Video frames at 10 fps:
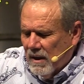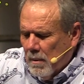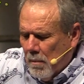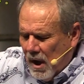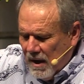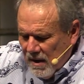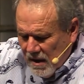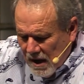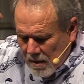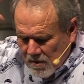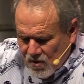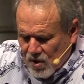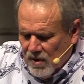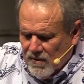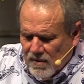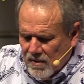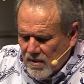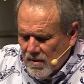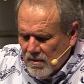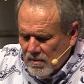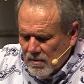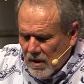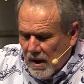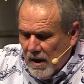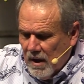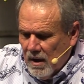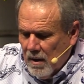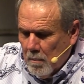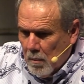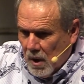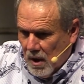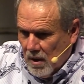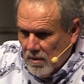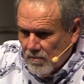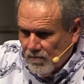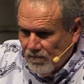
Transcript: the mighty name of Jesus. Amen.